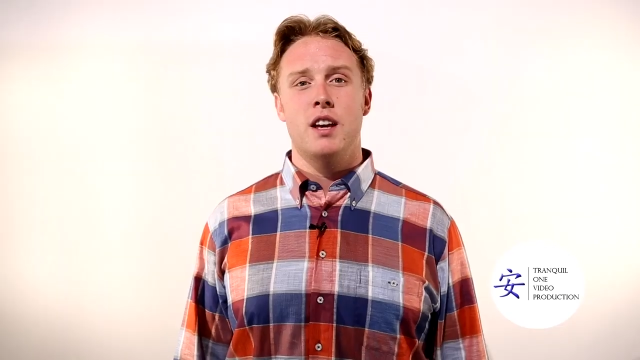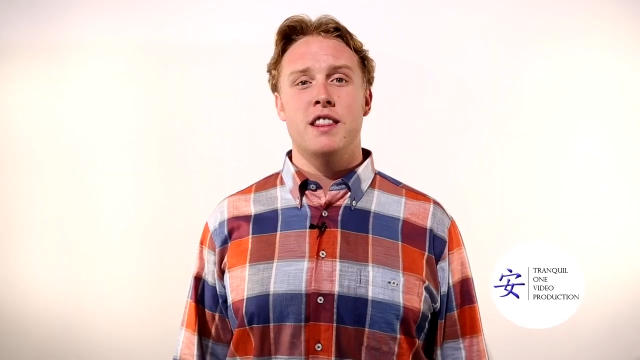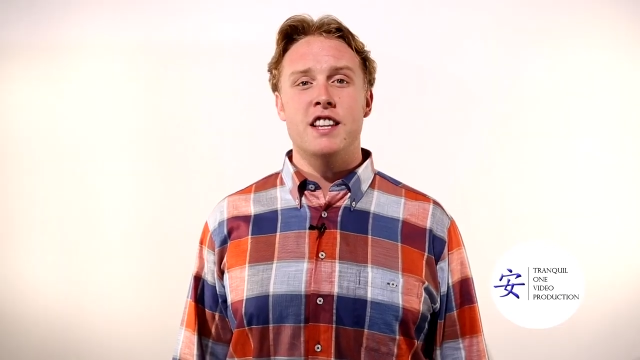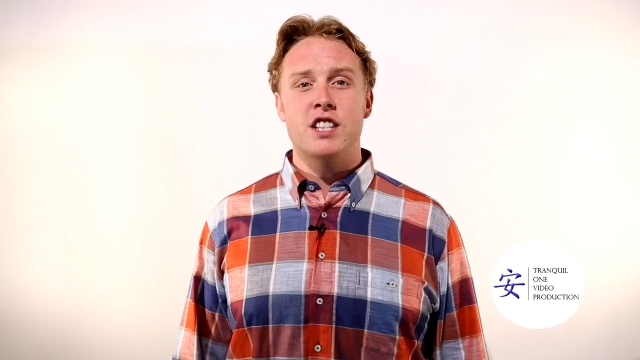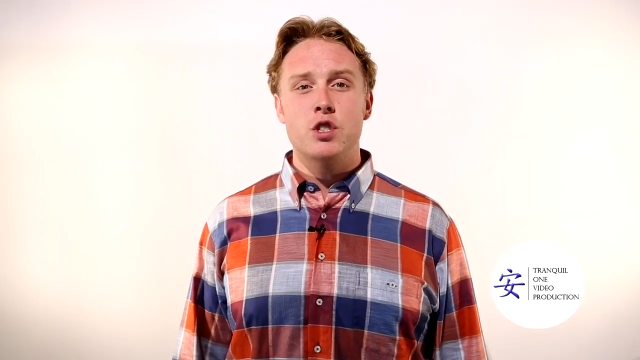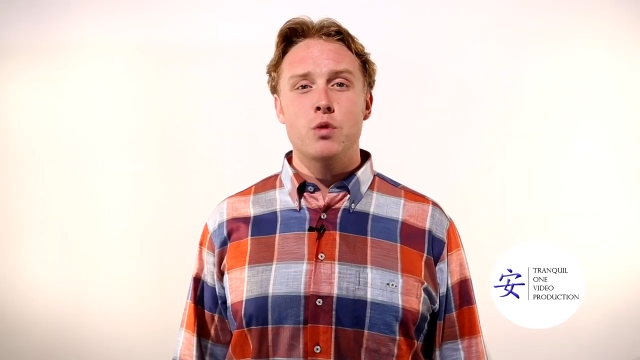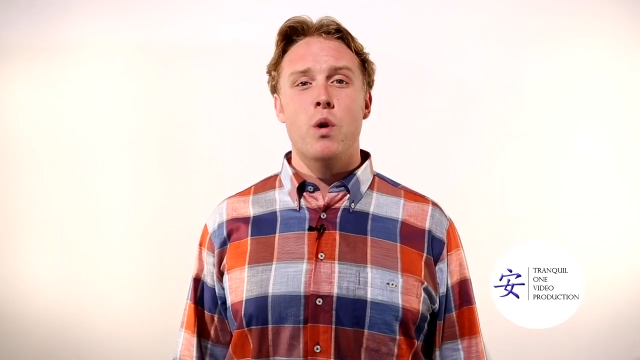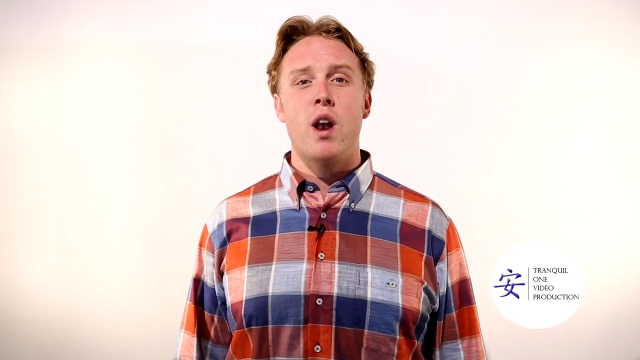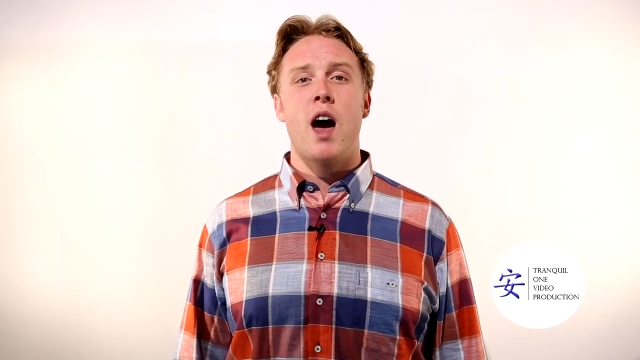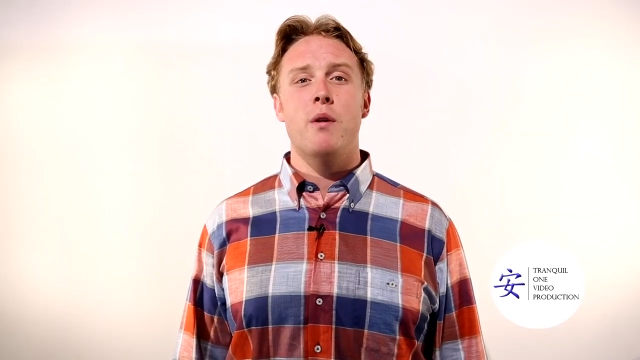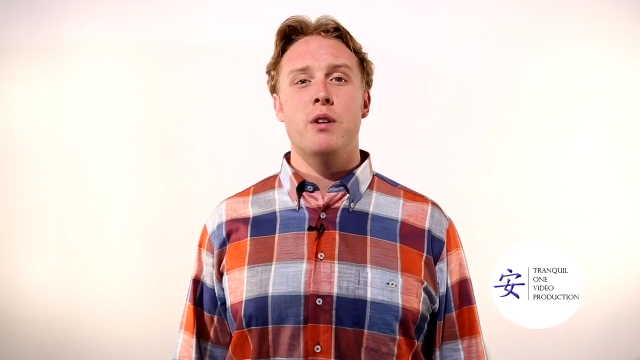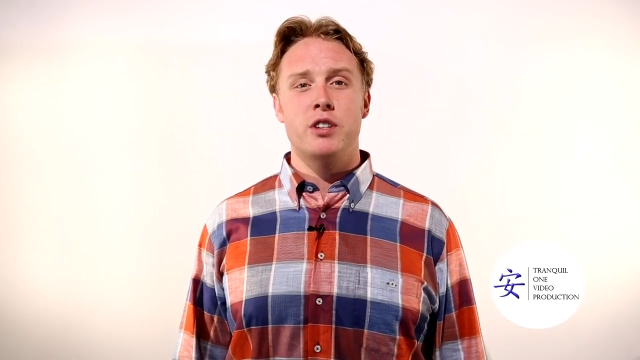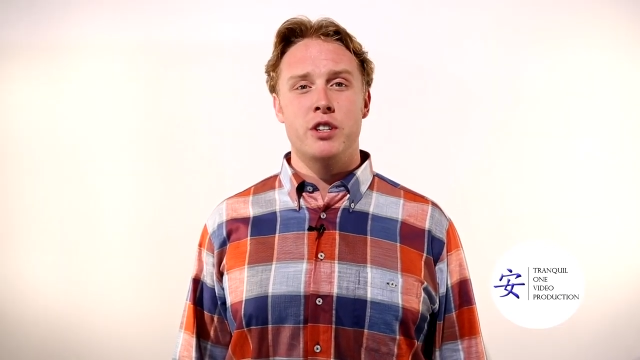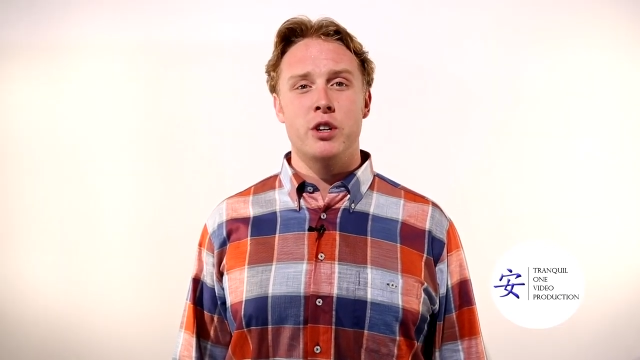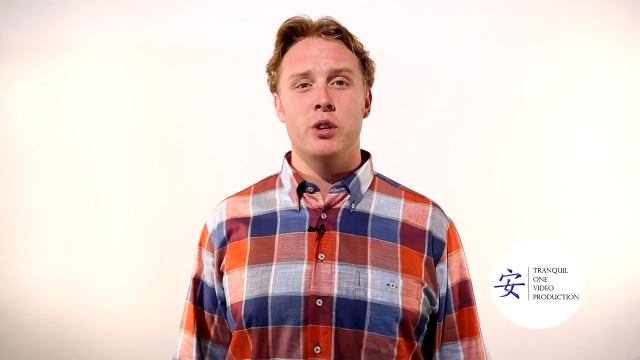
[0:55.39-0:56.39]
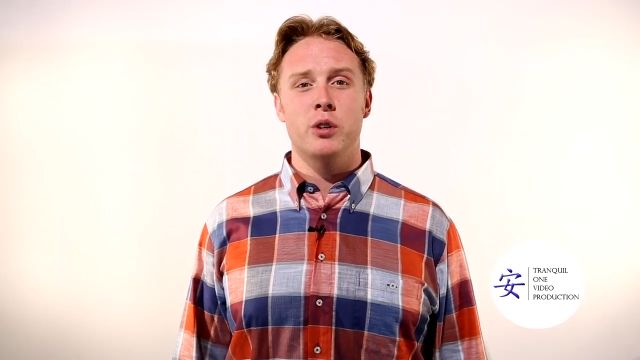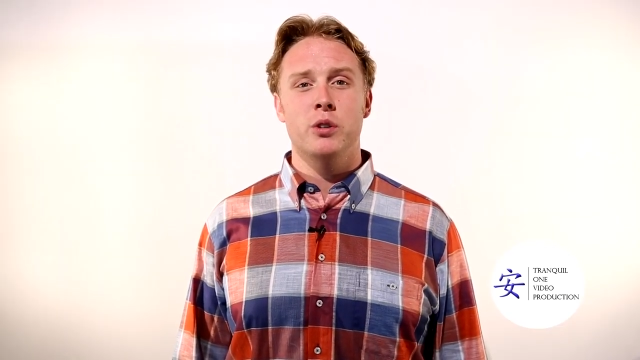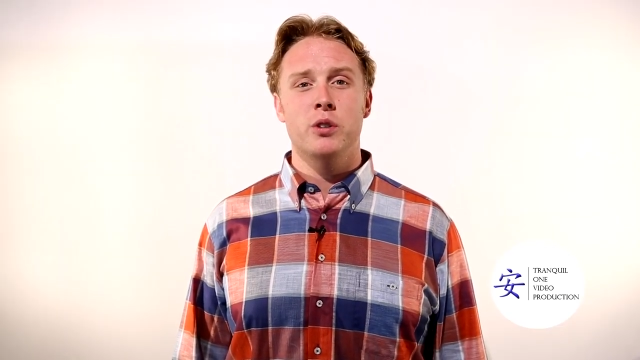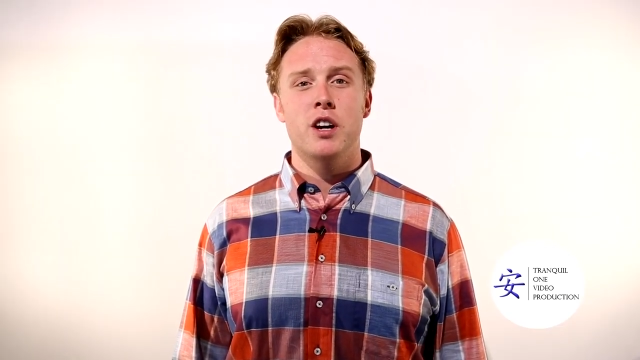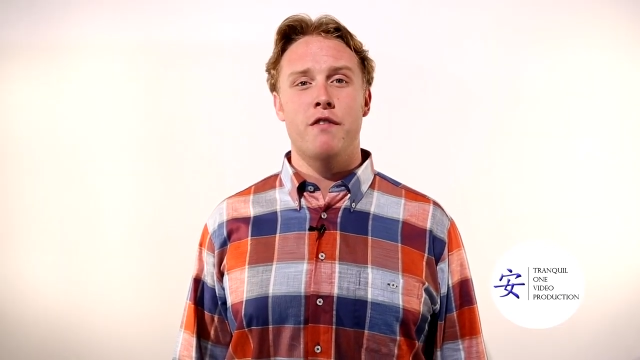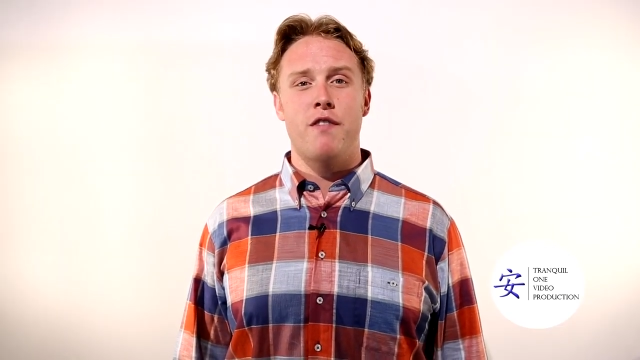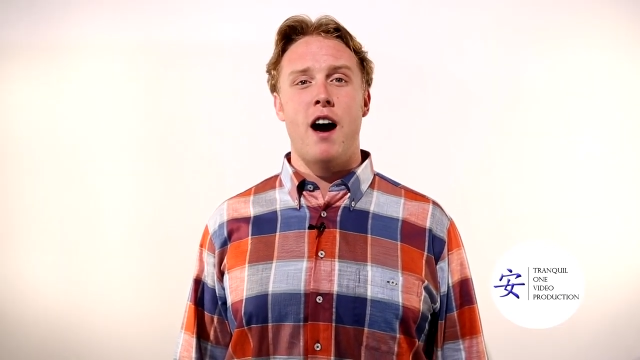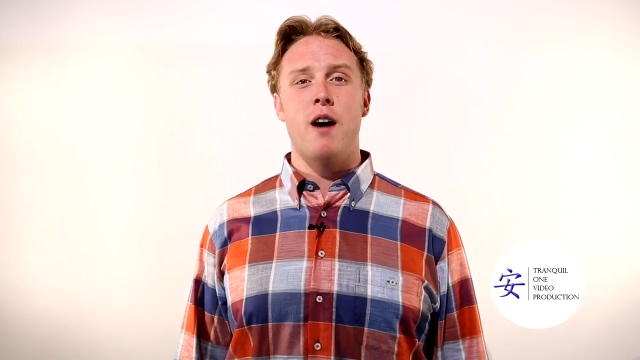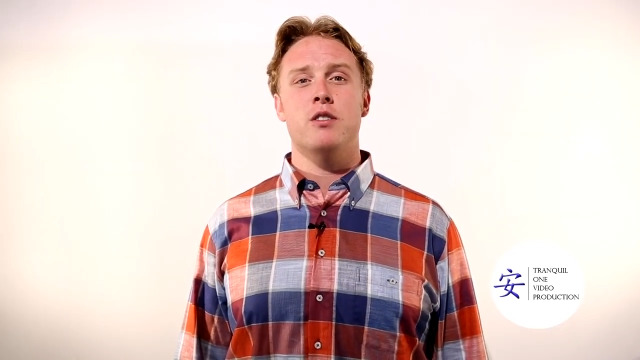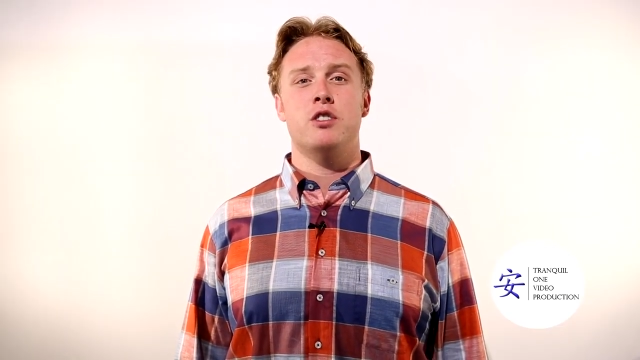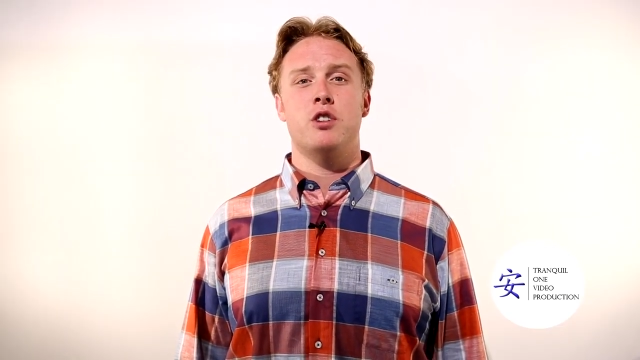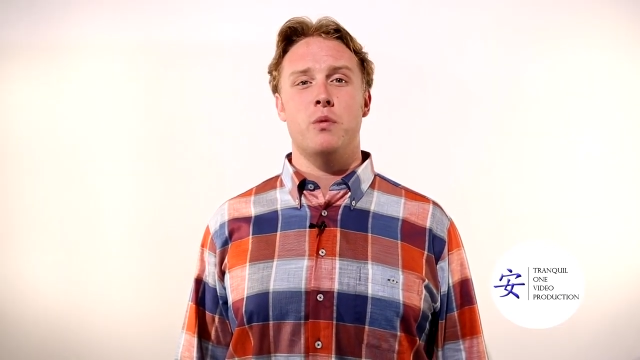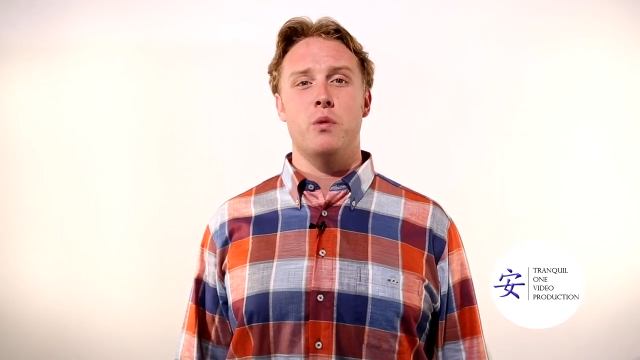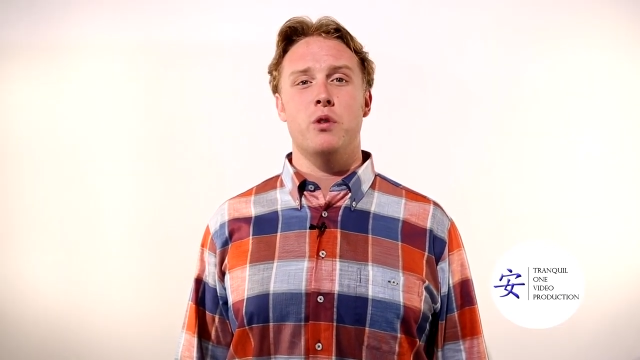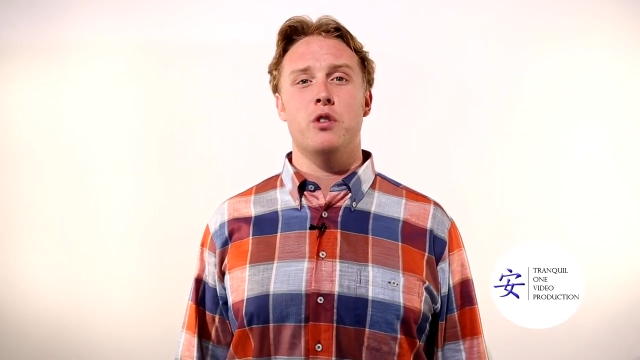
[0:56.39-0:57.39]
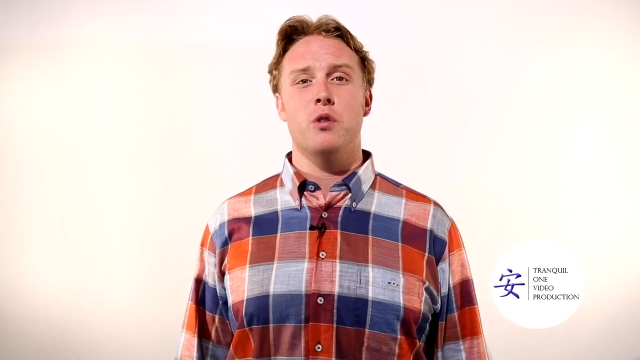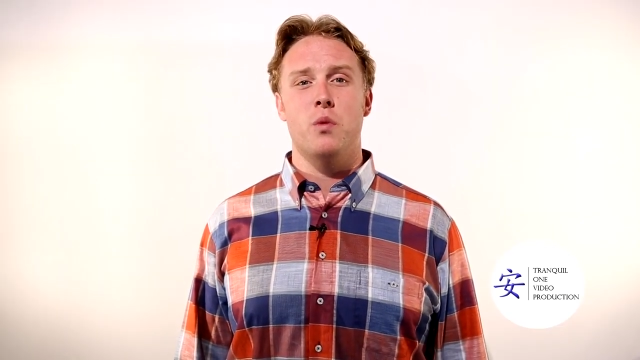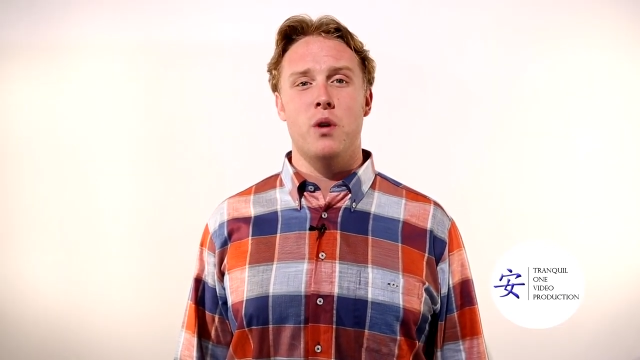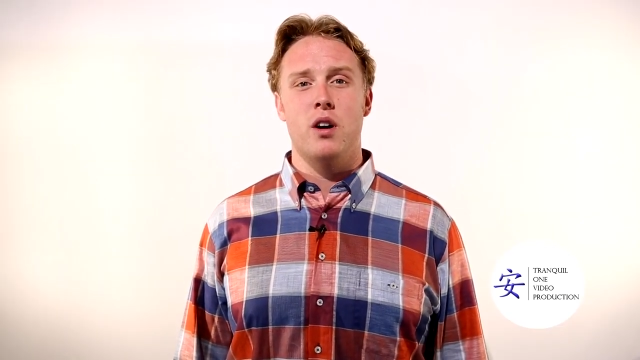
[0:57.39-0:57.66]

This is what I would do if I was to rule the